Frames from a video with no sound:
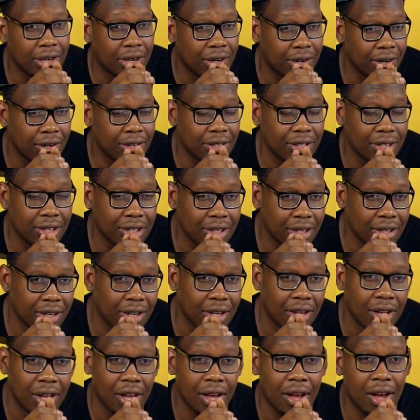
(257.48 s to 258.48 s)
are crazy.
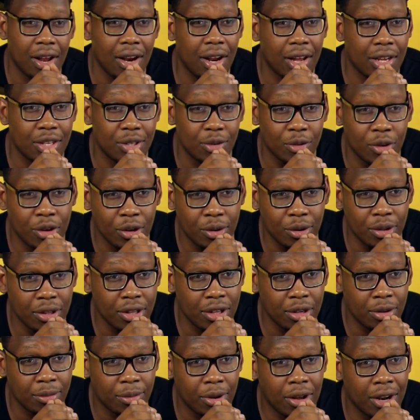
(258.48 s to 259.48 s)
I like to work with
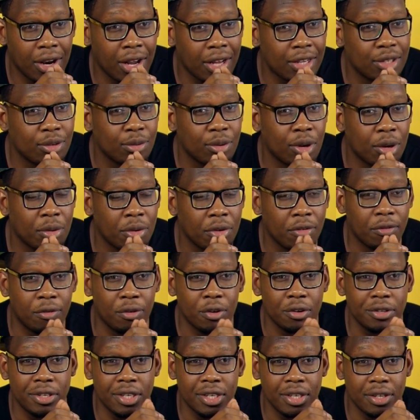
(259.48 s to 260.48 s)
him. I like to work with
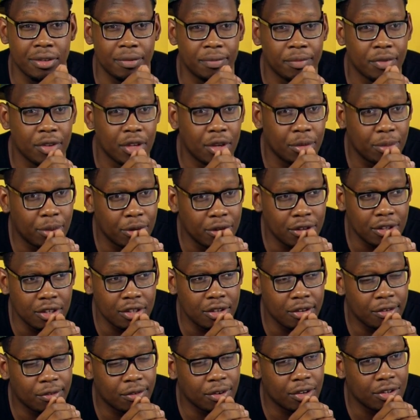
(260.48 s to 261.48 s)
40. He
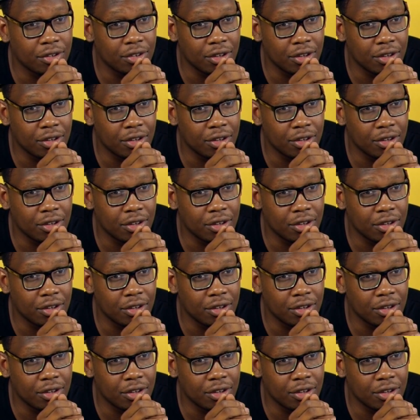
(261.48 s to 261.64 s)
produces for